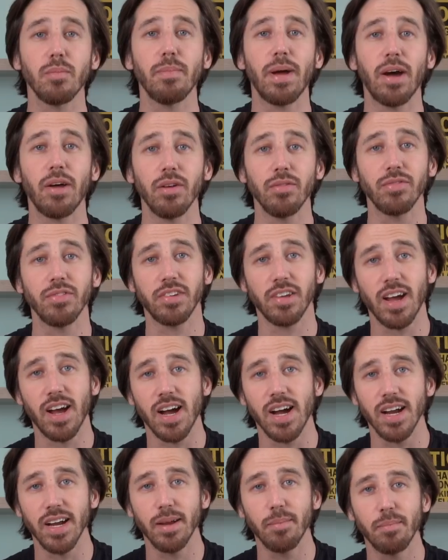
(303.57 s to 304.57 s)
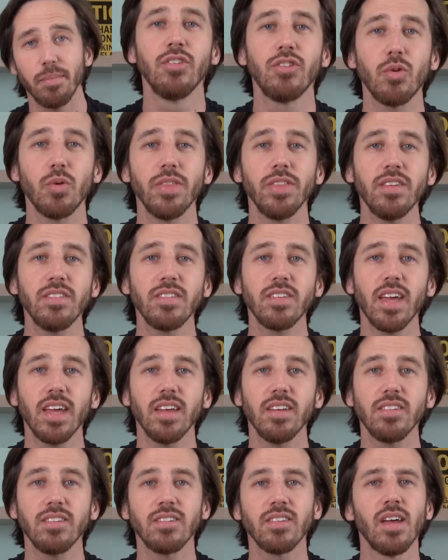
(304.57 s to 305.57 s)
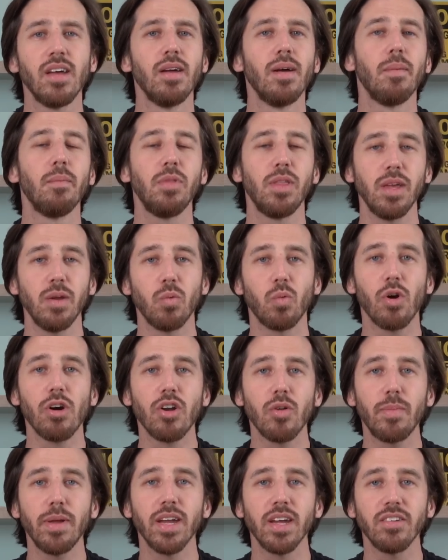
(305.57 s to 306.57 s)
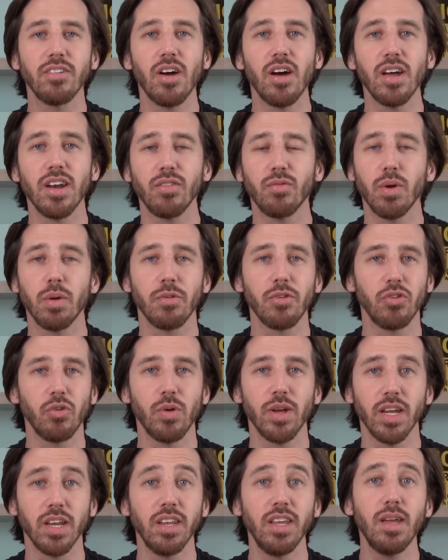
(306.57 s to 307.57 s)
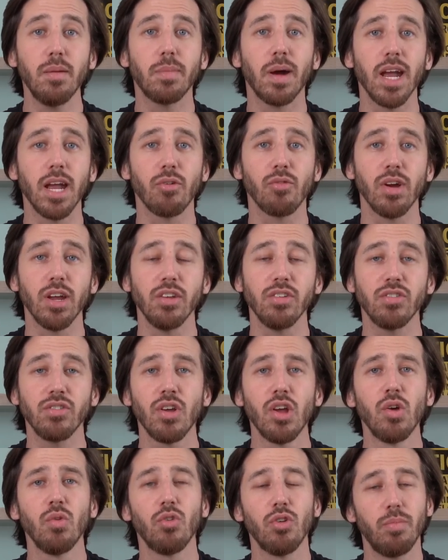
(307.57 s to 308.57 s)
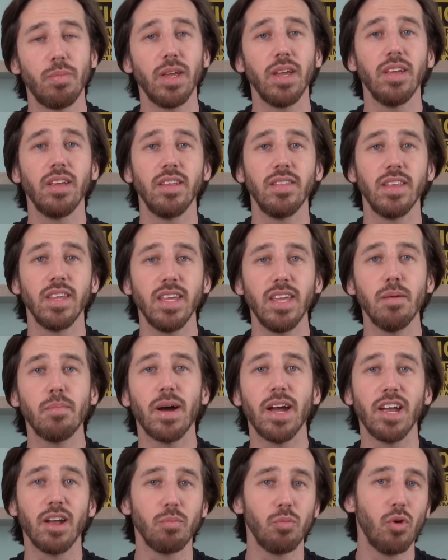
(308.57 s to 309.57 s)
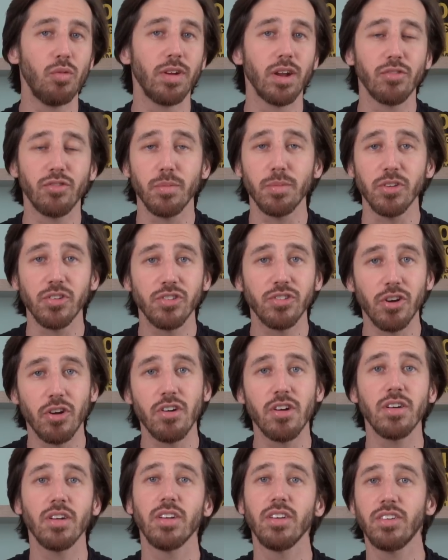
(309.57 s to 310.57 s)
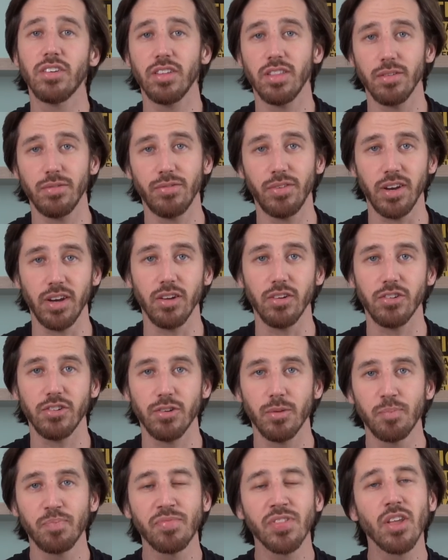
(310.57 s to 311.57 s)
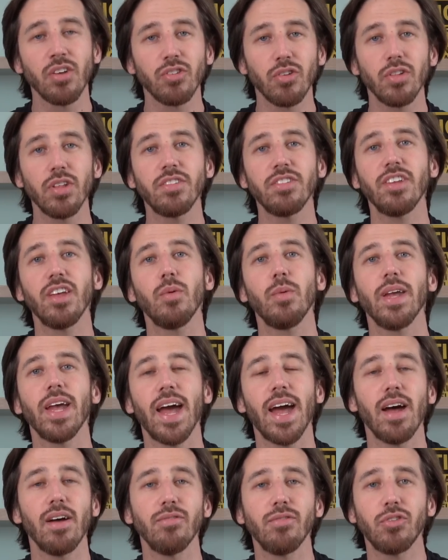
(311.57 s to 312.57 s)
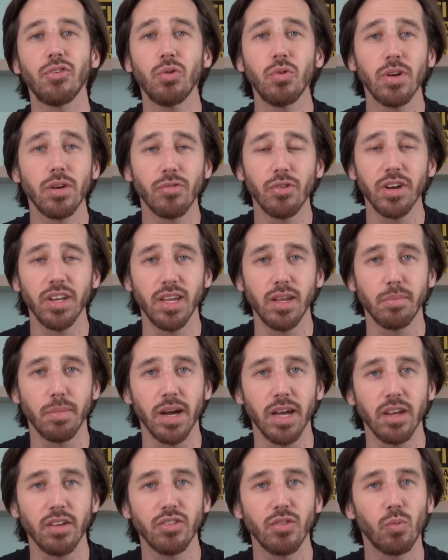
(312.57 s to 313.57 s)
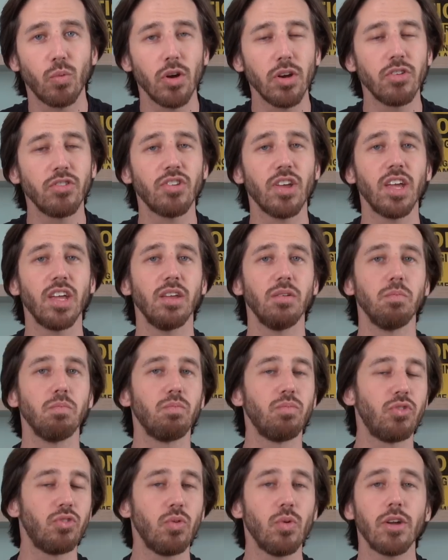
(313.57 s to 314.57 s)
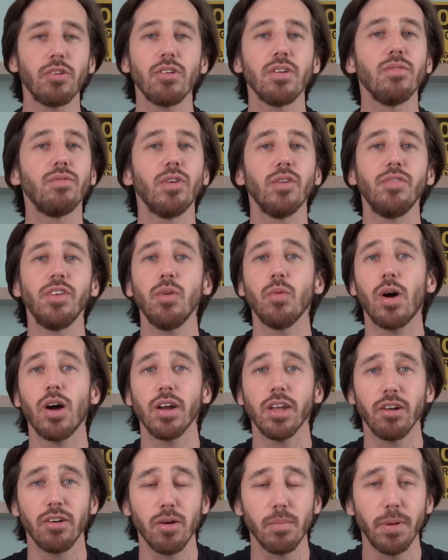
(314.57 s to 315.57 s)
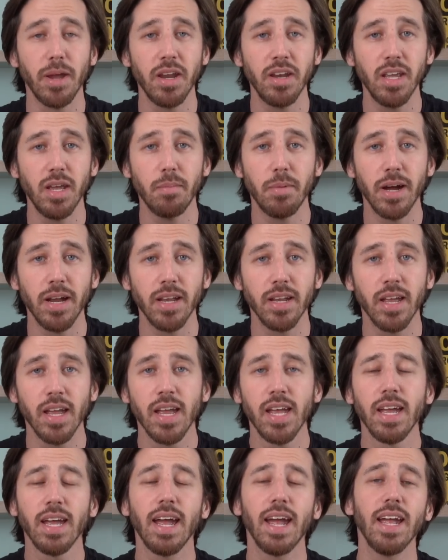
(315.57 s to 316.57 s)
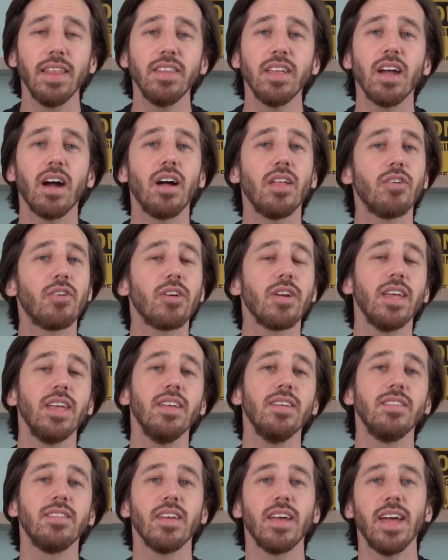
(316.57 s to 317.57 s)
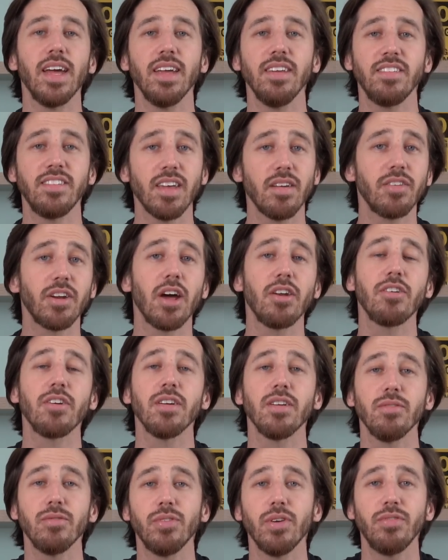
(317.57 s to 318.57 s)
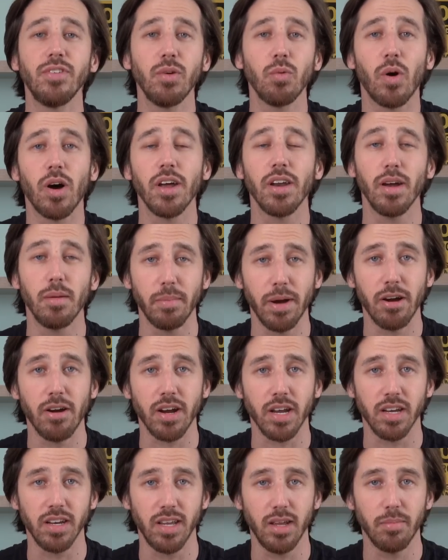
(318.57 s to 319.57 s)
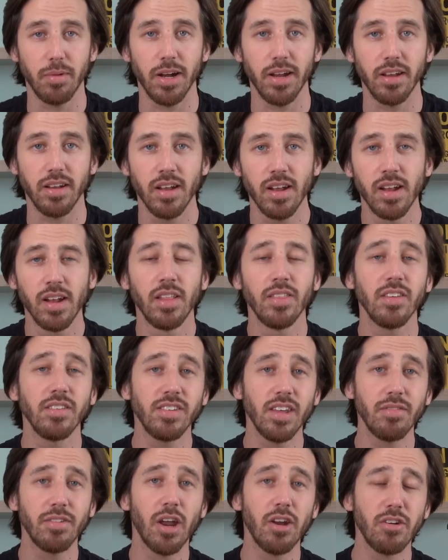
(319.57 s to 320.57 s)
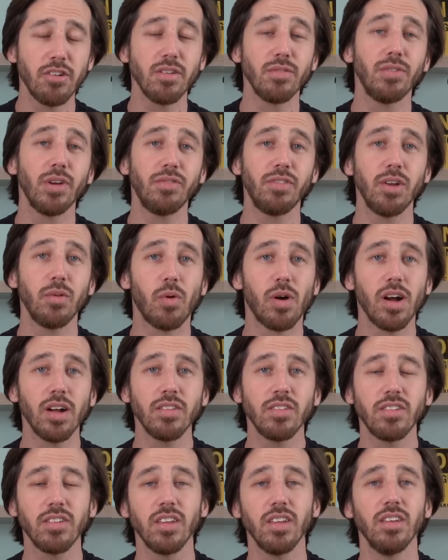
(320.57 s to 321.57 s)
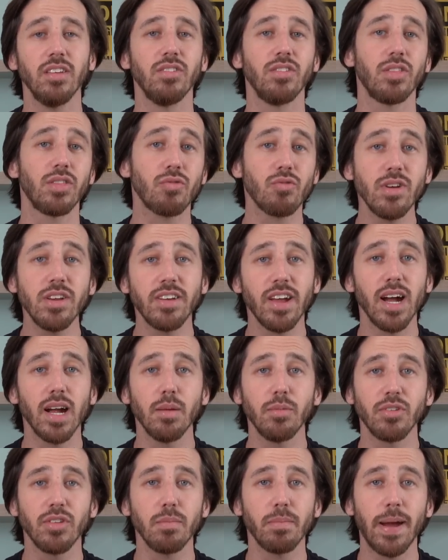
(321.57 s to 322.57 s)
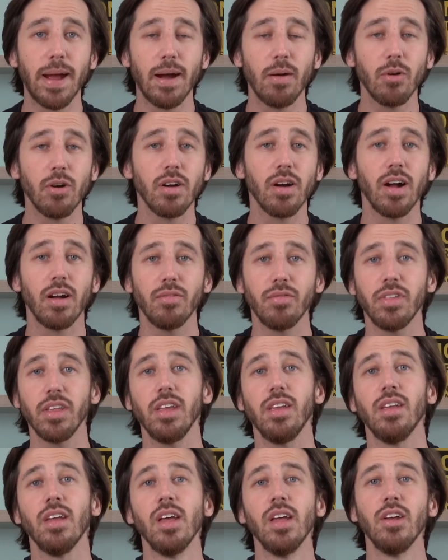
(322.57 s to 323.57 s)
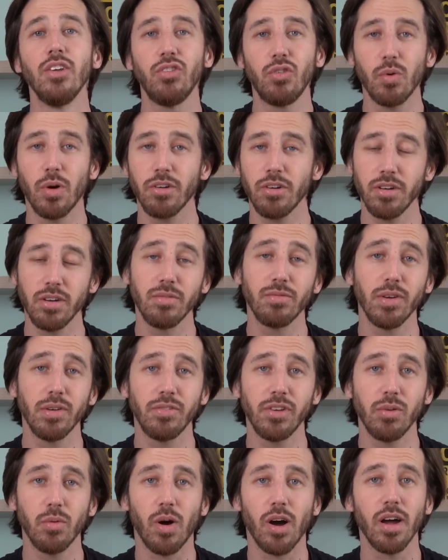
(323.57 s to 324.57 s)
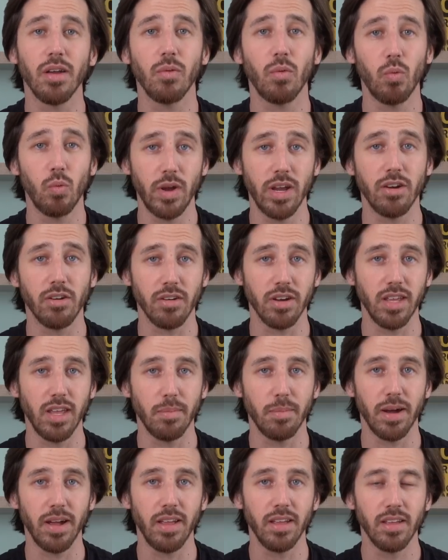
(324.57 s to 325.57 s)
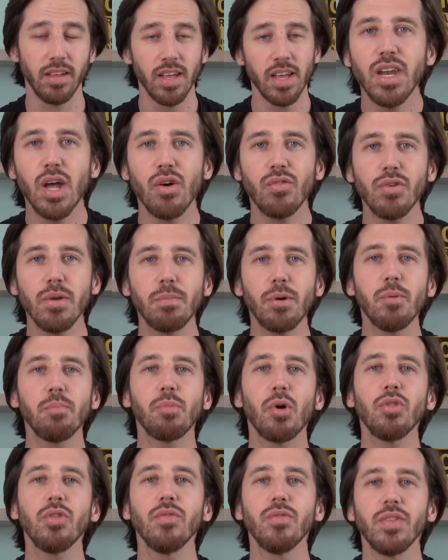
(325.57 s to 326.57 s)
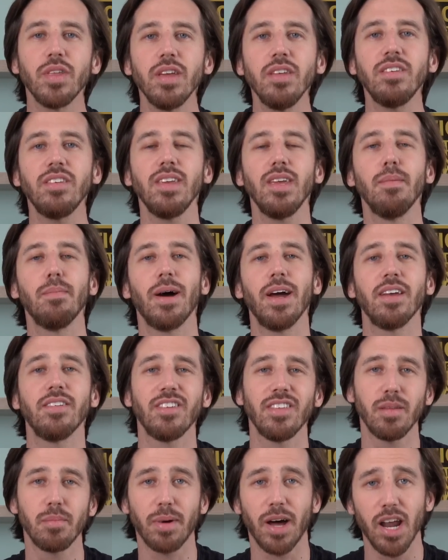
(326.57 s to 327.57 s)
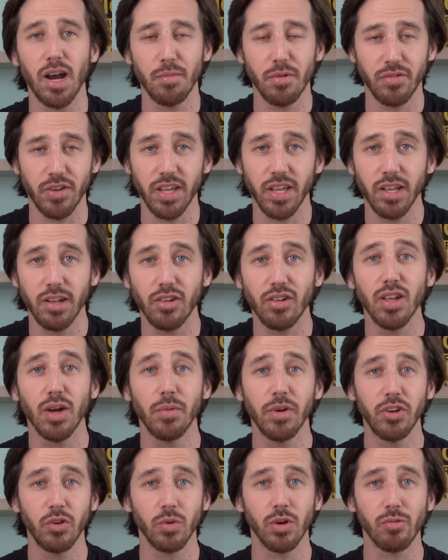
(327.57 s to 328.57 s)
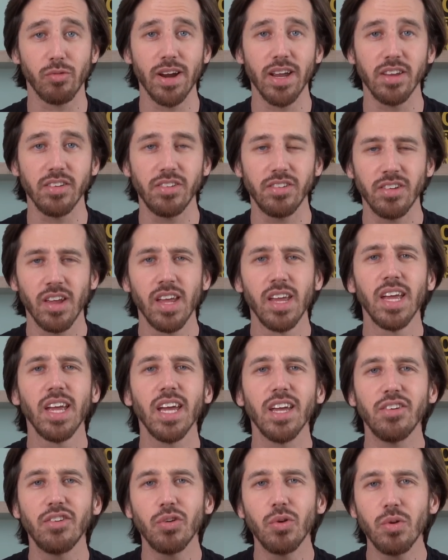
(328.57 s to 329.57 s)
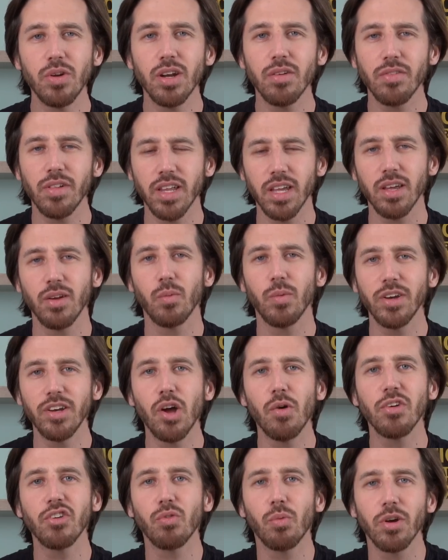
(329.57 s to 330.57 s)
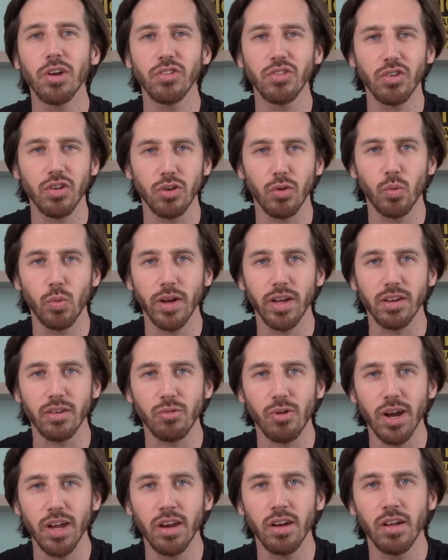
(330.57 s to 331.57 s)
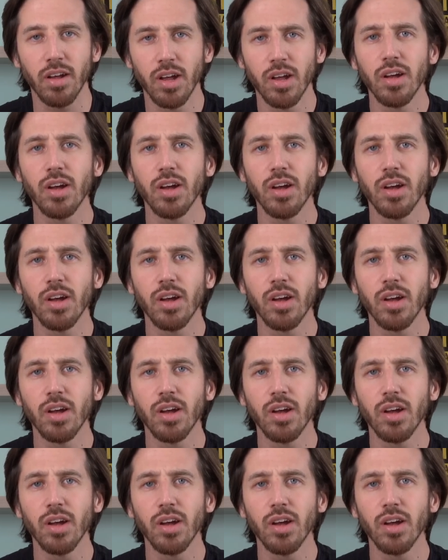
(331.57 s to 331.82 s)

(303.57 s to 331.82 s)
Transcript: amount of time. So in this case, the work being done if we were doing an e-bike race would be the e-bike moving from the start to the finish. So let's say we have two different e-bikes. One is a two hundred fifty watt European e-bike and the other is a seven hundred fifty watt American e-bike. The seven hundred fifty watts is three times the power of the two hundred fifty watt weaker e-bike. Now if we put both of these e-bikes at the bottom of a hill and we do a race, intuitively we know which one is going to win, right?